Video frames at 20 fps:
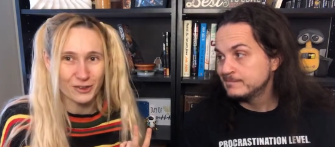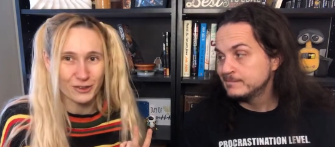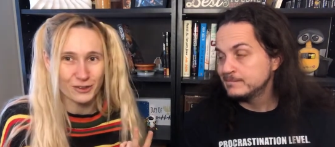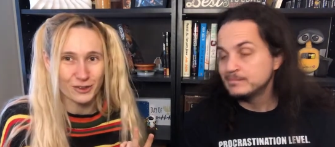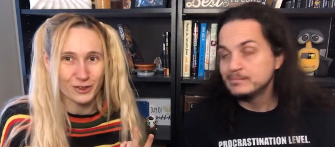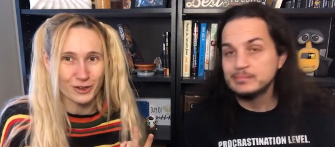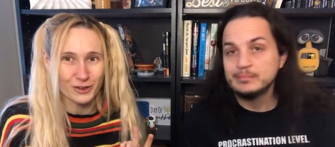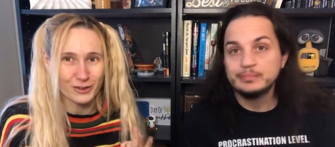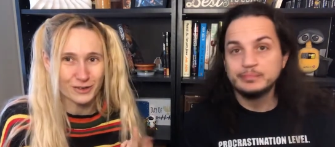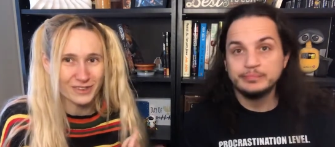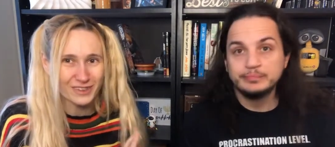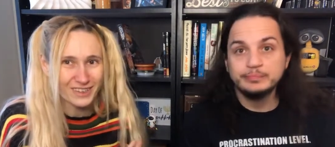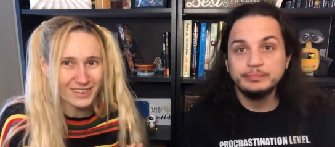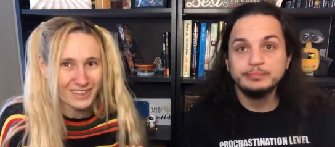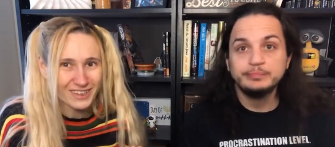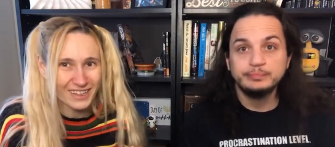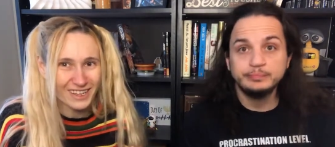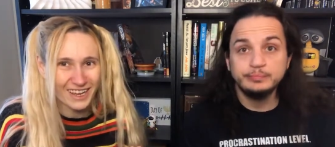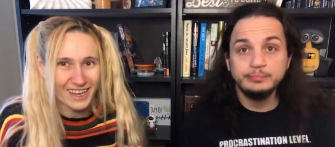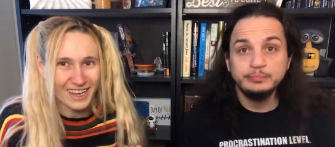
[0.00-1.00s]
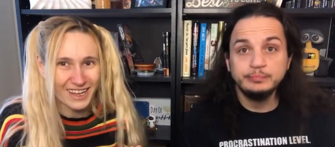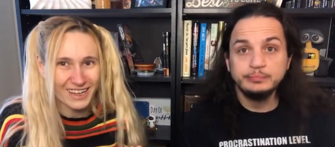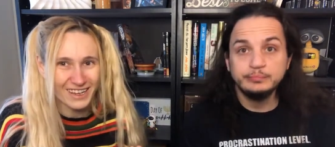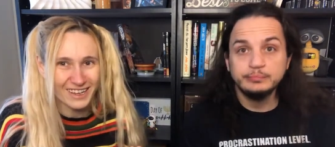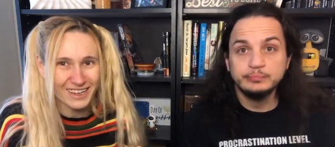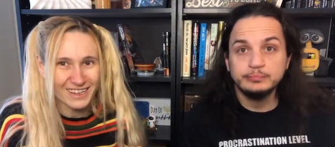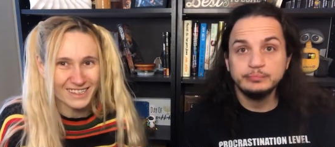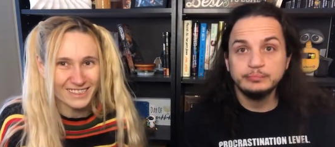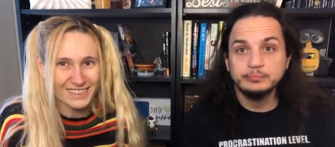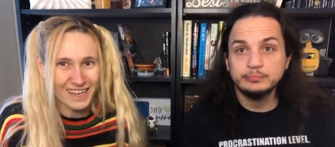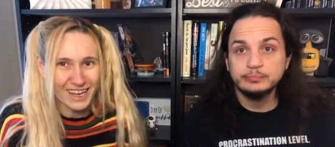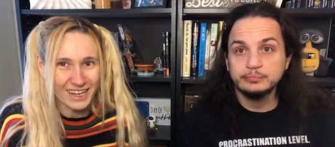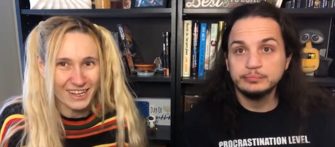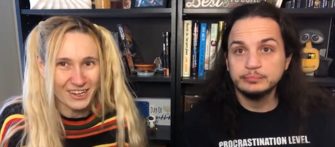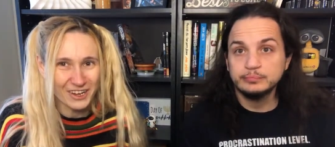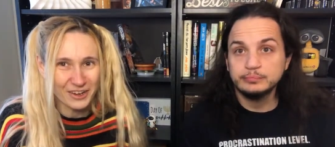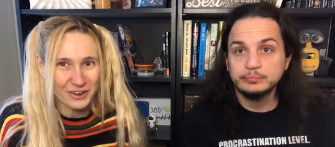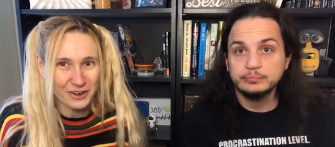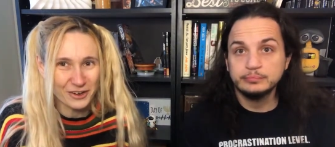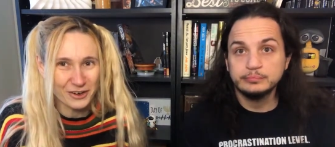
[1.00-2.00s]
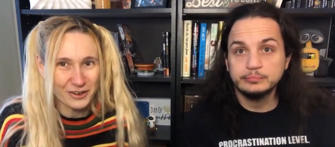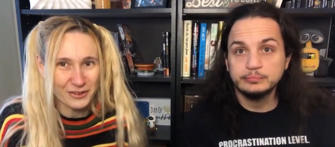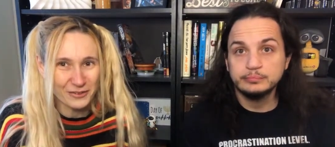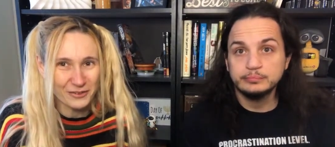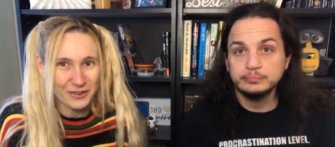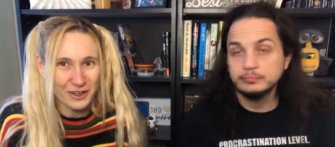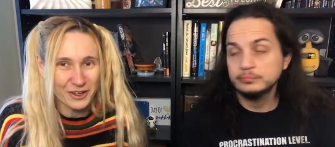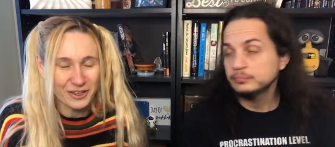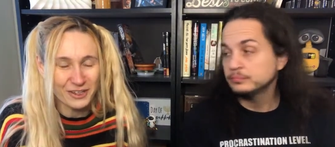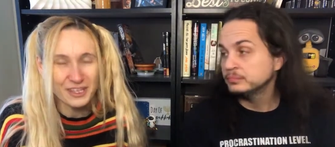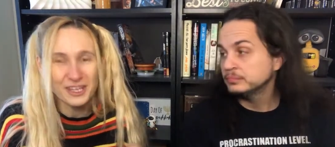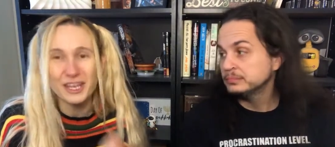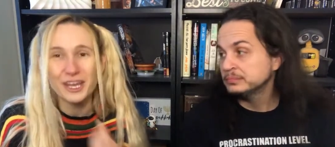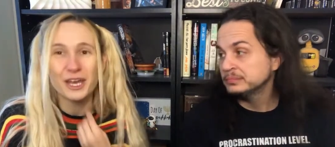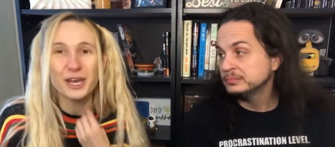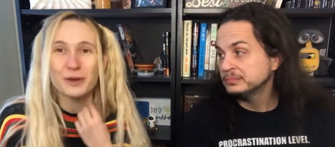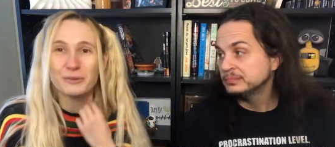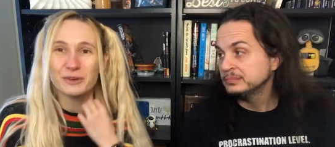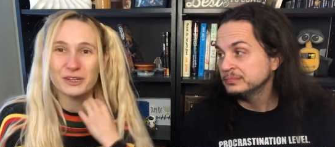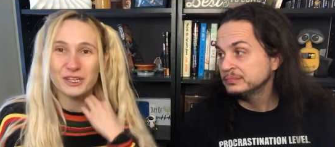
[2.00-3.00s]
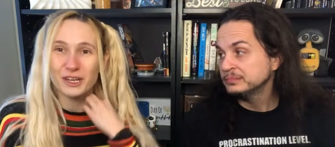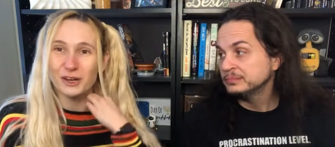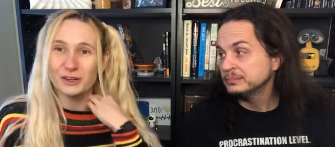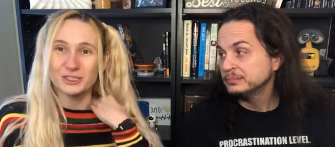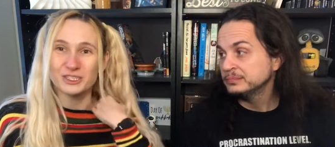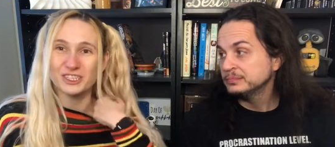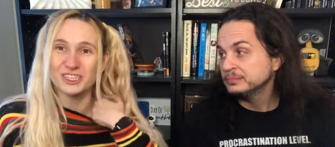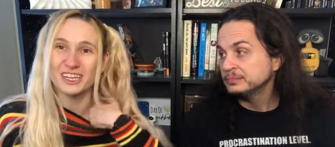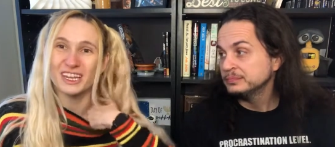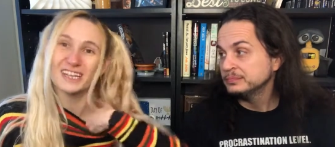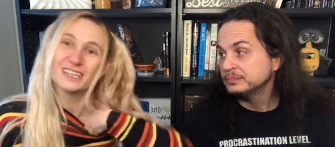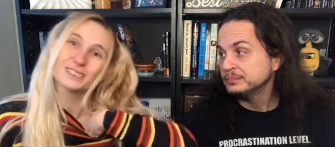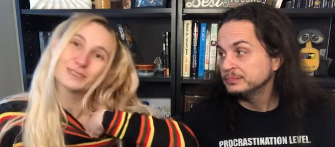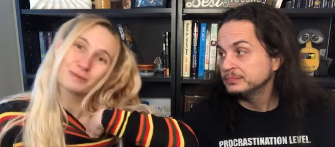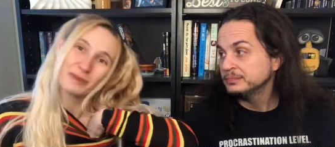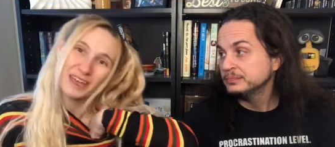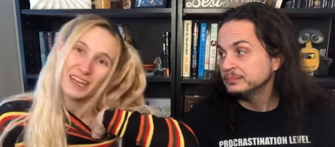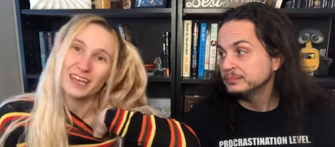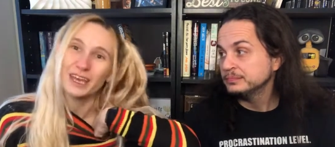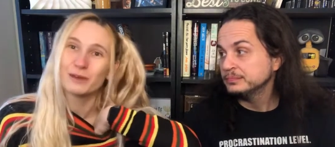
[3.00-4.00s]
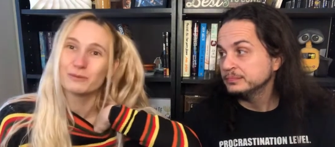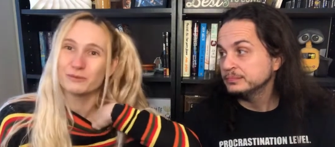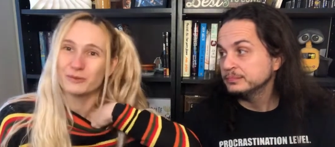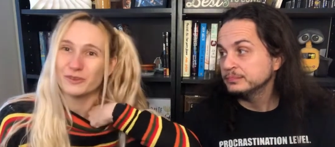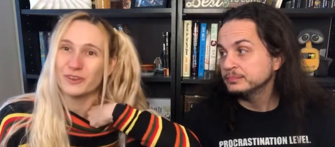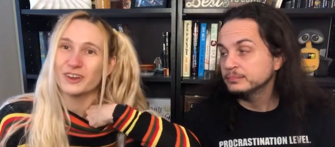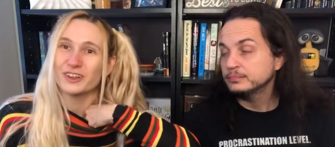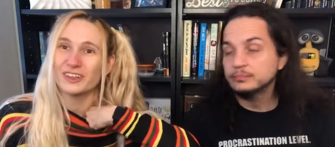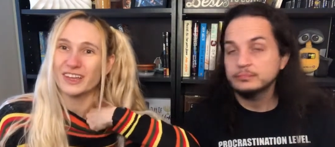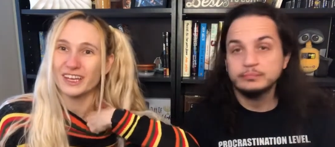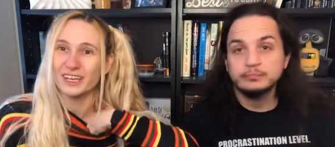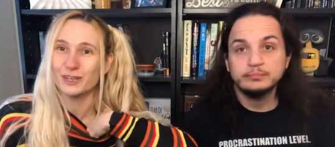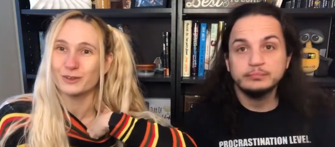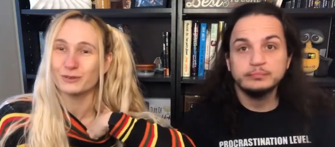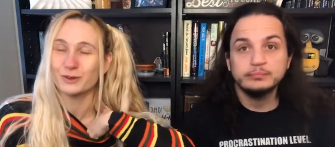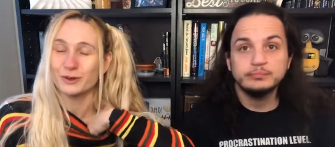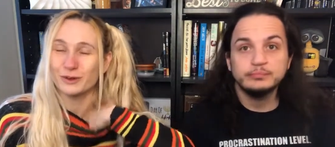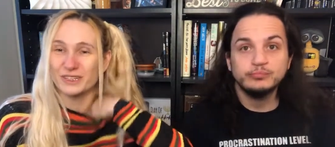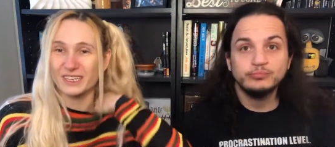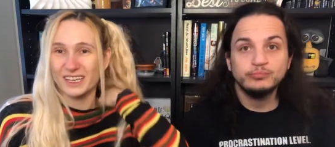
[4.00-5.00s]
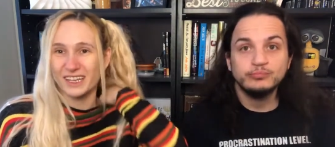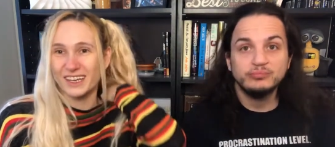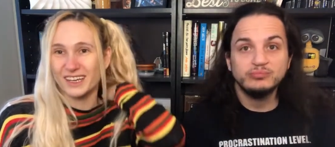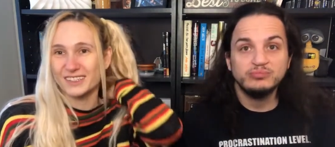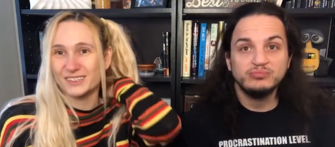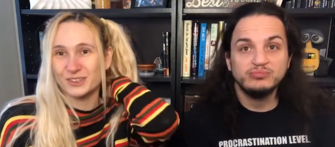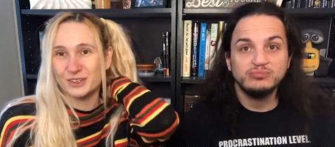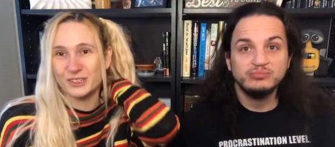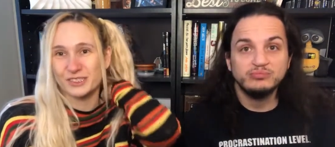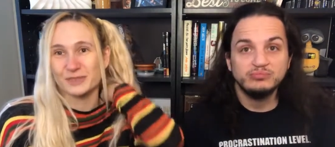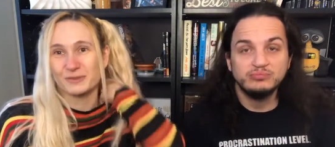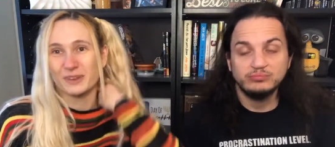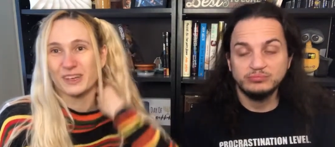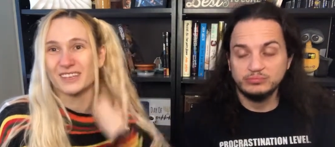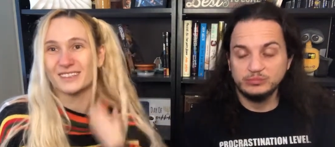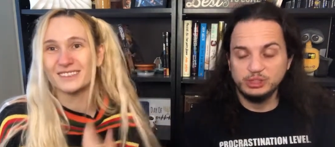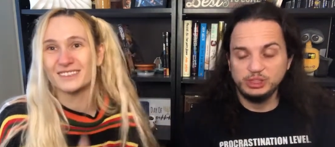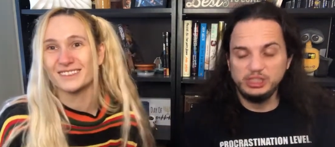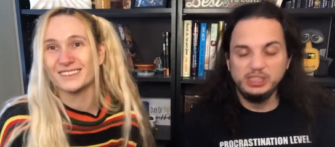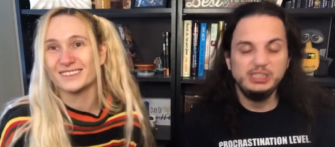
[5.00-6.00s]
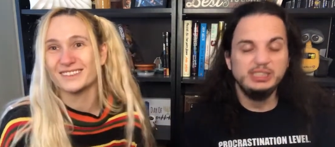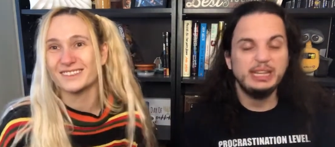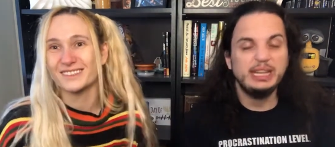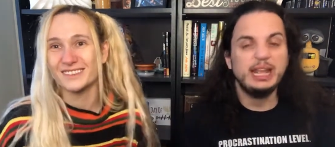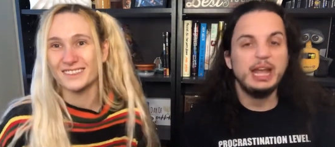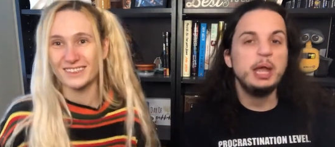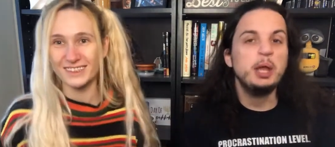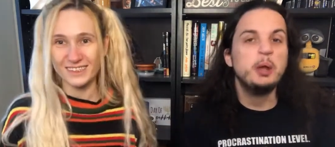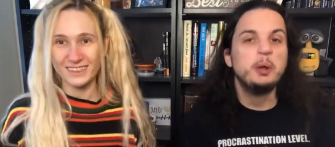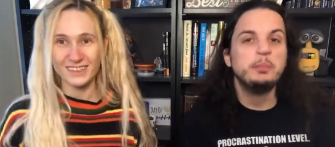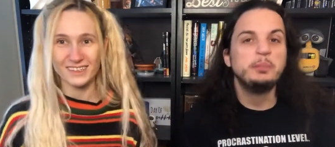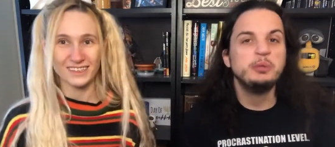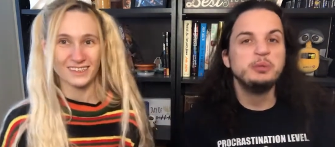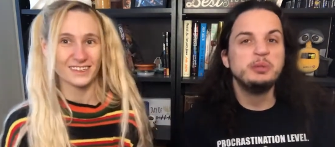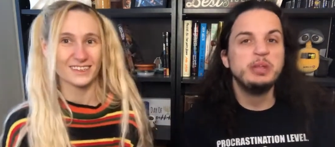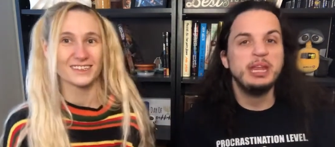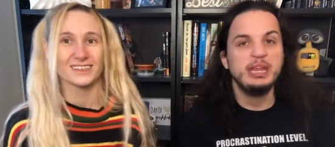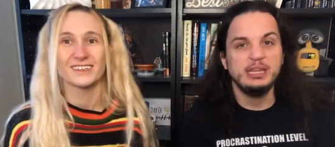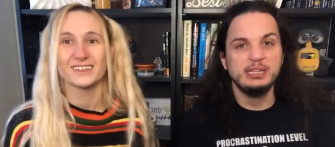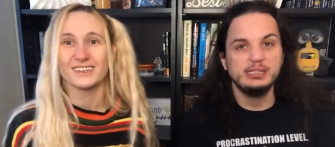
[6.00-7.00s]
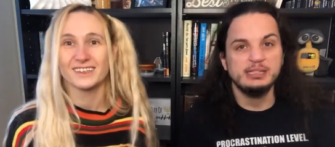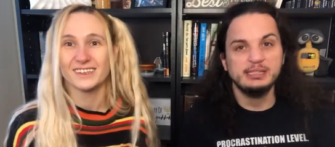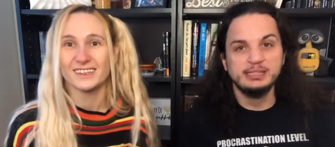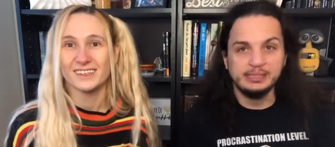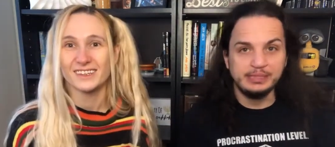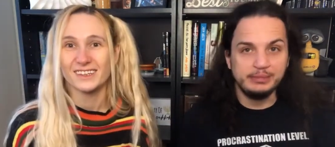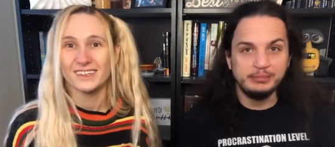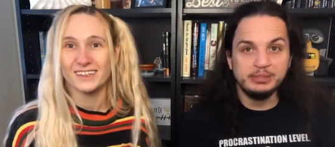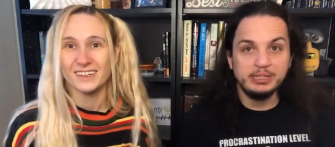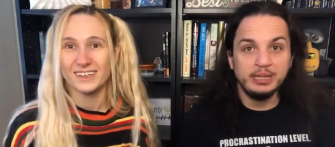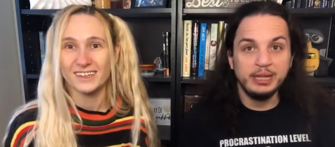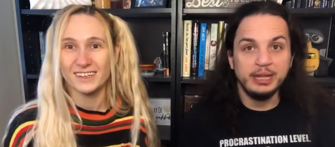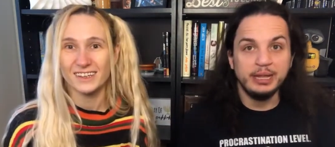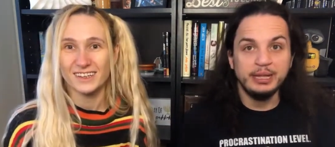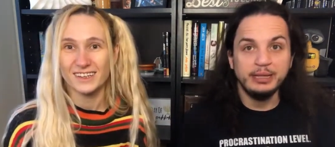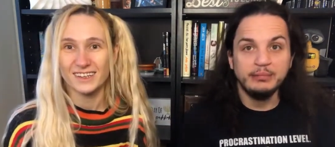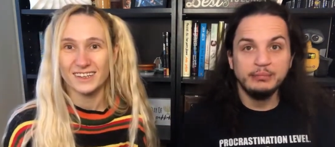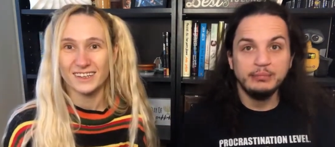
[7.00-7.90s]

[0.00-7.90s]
Speaker 1: loan? Mm-hmm. Like, is that not her fault? But no, she needed to make him feel like he ruined a kid's Christmas.
Speaker 2: She's like, I hope you can't sleep tonight.